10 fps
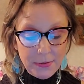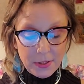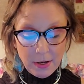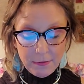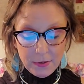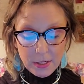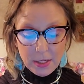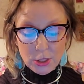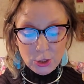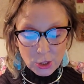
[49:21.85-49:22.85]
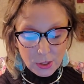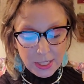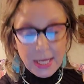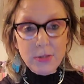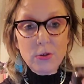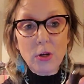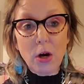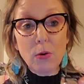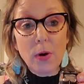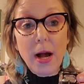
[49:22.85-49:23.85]
in the enough journey and you
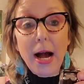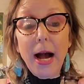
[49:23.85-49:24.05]
go,